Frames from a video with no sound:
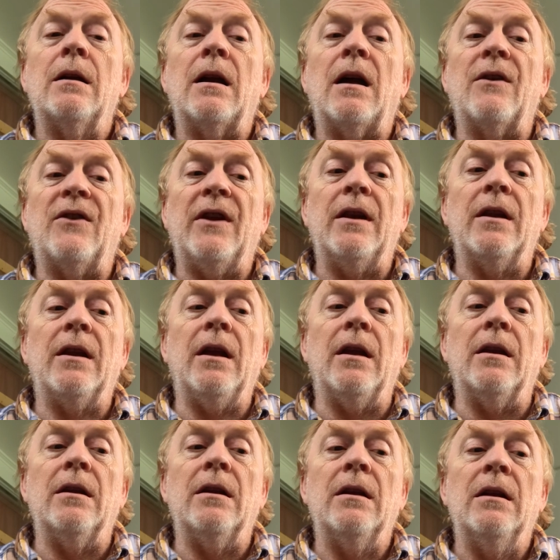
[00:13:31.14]
I'll say it
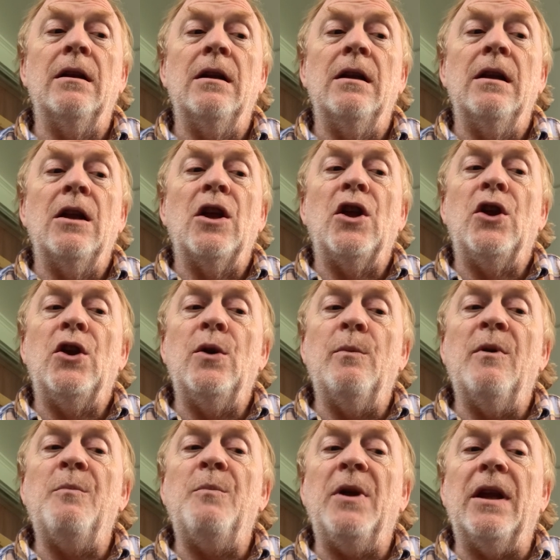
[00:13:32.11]
again.
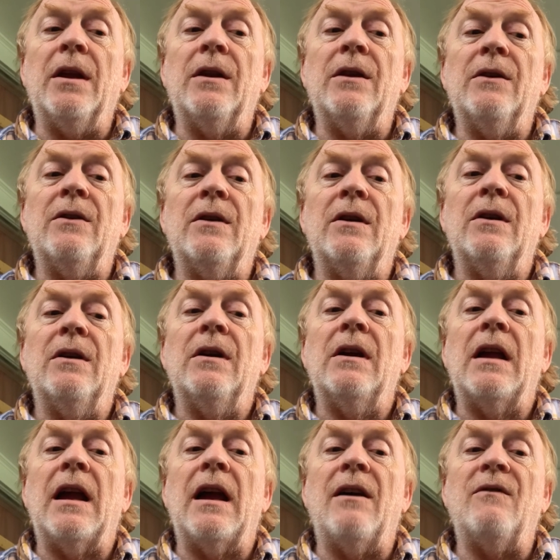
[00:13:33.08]
Human beings
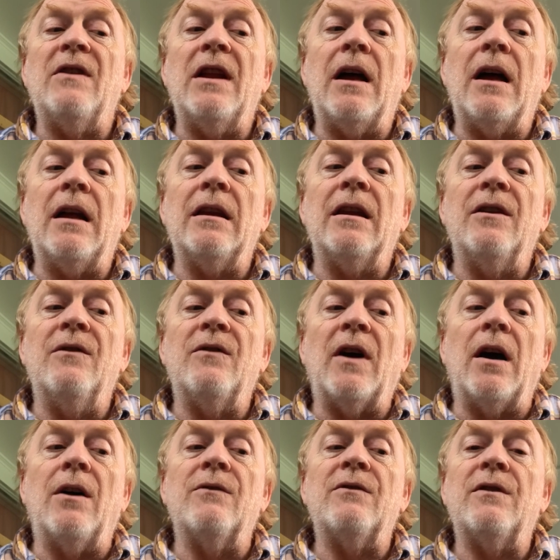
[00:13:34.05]
have not
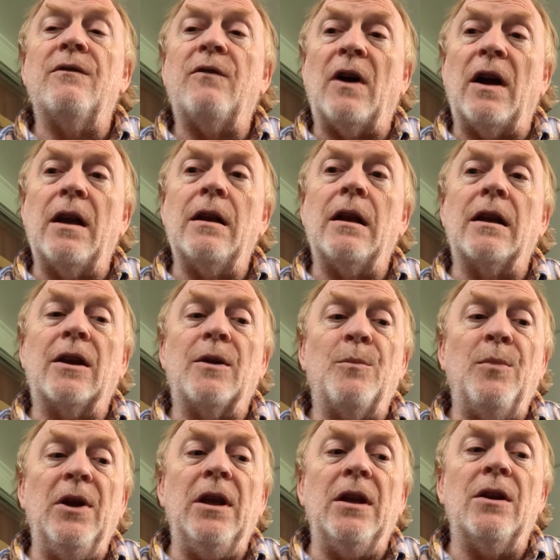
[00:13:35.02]
evolved to fight and
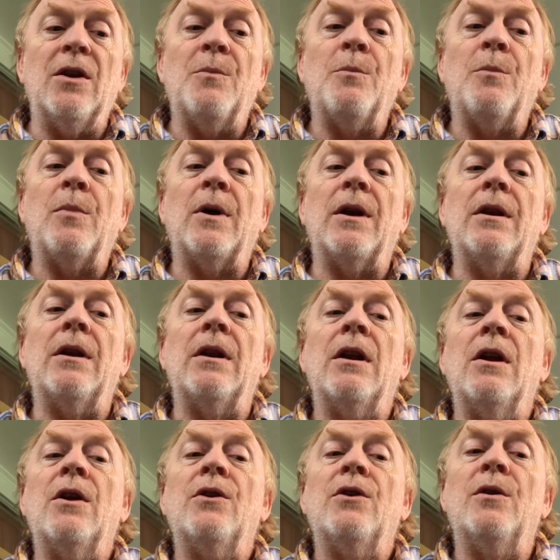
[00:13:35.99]
compete, but
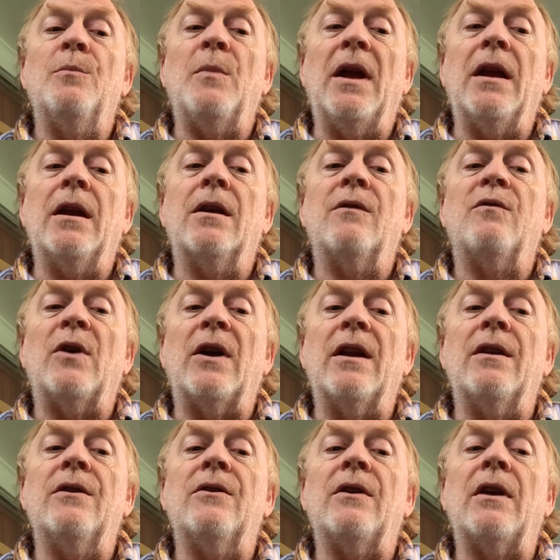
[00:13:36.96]
to make
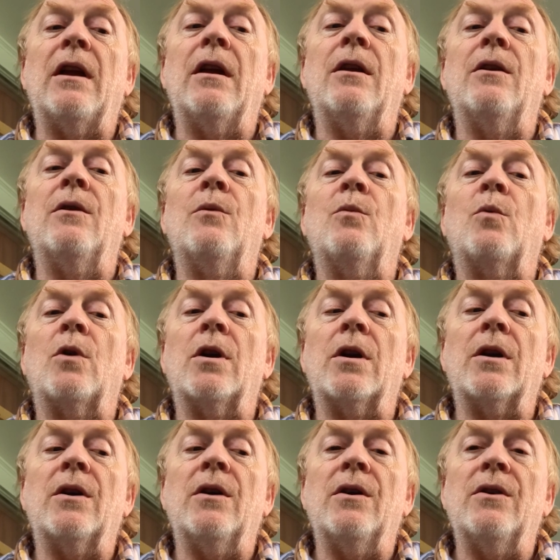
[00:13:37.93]
friends and
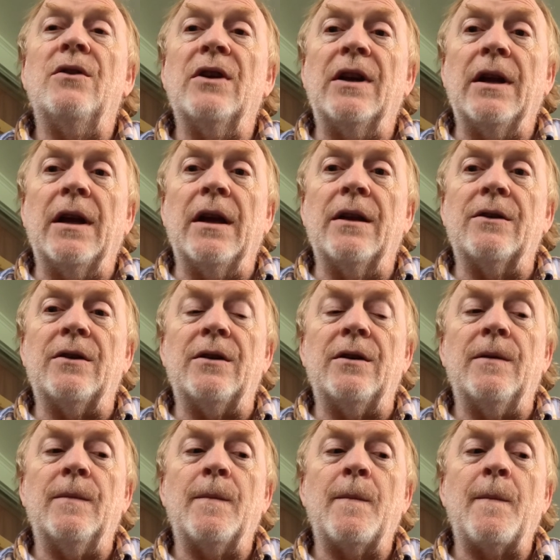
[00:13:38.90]
work together.
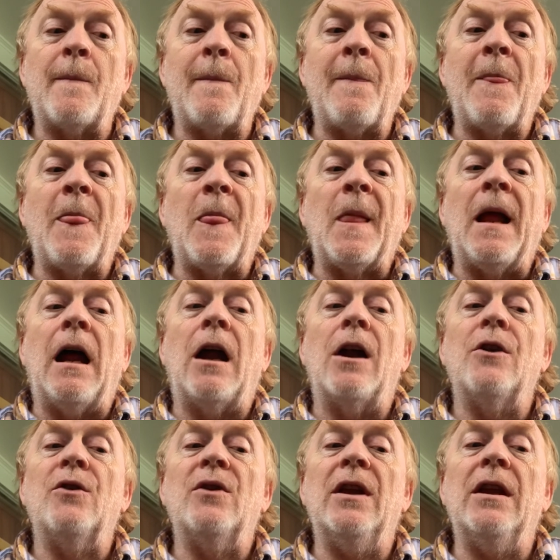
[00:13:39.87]

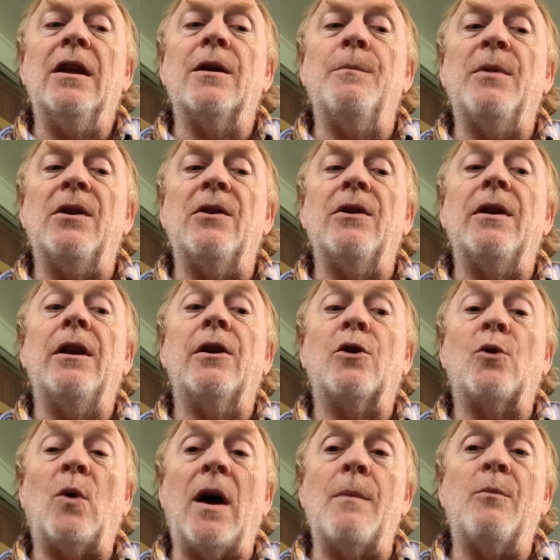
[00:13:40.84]
Our unique ability to
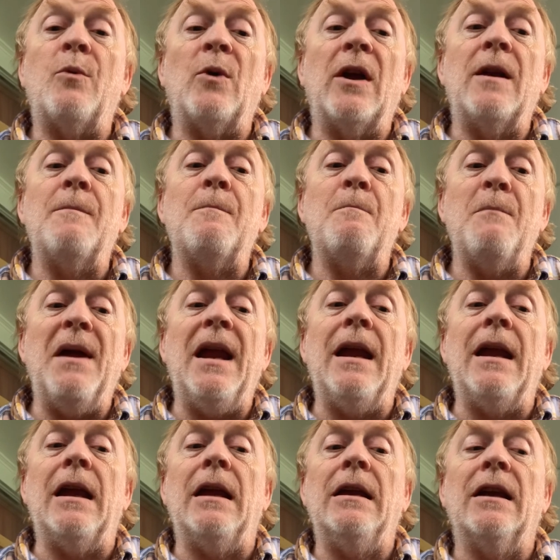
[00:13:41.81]
cooperate
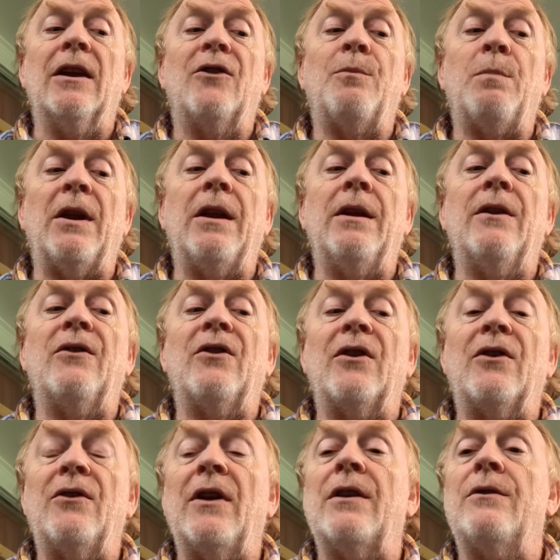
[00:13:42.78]
may explain the
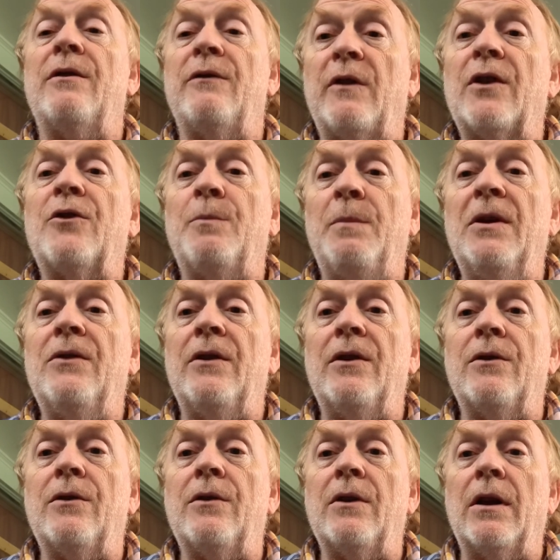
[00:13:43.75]
success of our
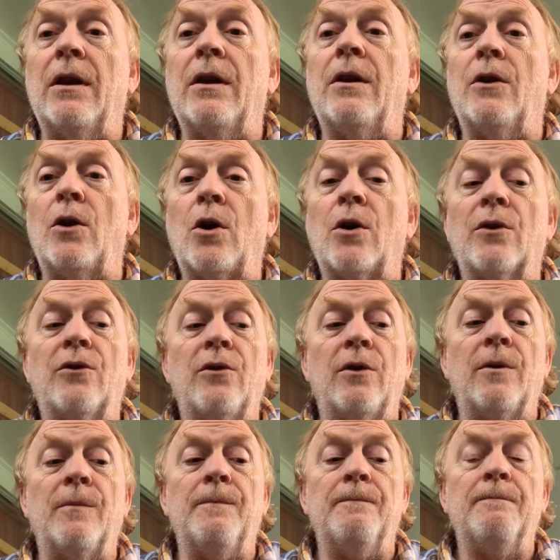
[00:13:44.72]
species in the long
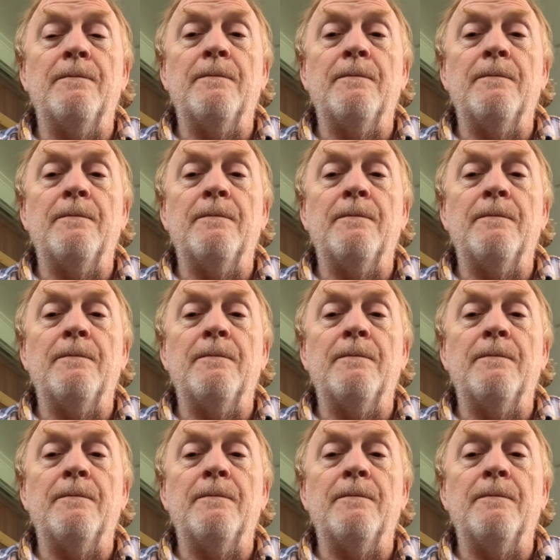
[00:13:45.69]
term